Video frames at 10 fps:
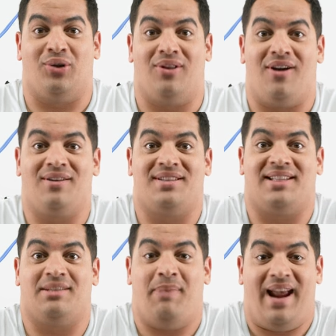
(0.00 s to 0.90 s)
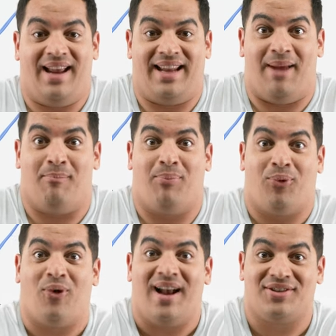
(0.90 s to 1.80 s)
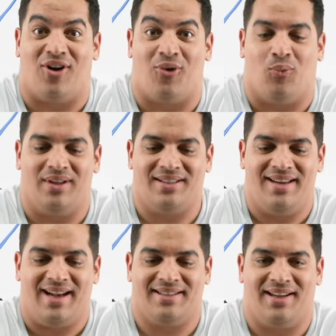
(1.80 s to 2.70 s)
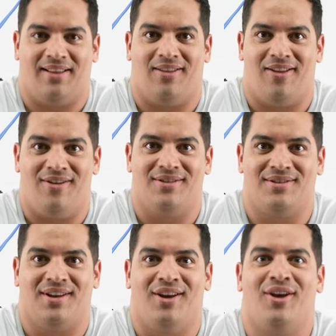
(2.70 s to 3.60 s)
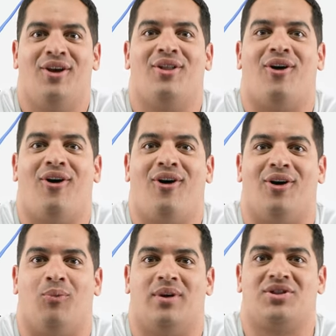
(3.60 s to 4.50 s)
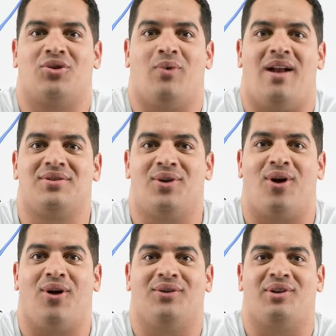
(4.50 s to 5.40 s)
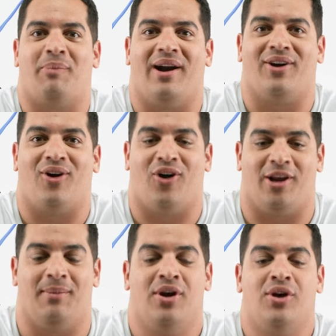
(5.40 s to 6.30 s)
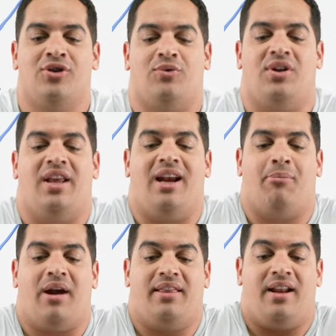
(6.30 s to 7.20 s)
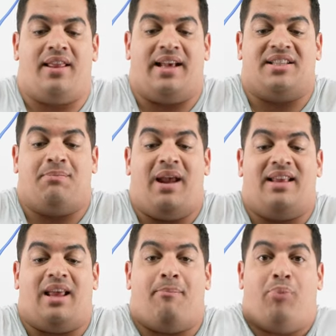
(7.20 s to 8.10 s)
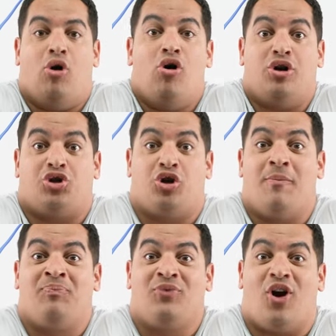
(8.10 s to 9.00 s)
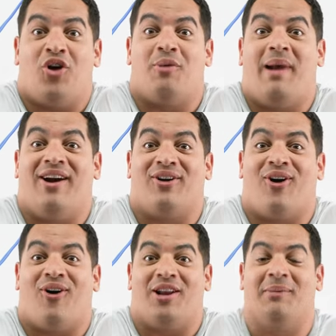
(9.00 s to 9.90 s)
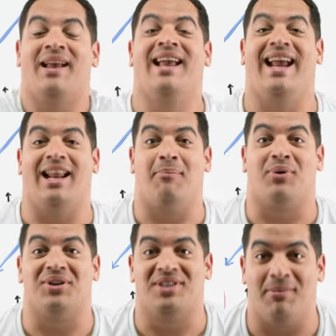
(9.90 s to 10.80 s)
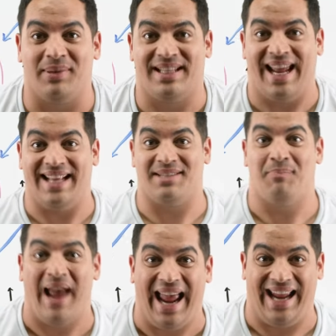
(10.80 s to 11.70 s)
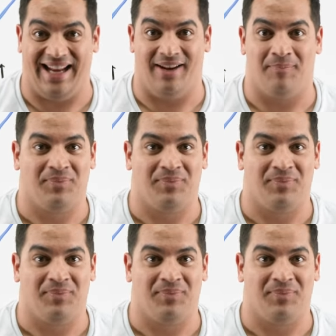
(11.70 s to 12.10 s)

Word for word: lungs expand and press on what's next to the lungs? The heart. What surrounds the heart? The pericardium. So when you take a breath in and they expand, they push on the pericardium and it precipitates pain.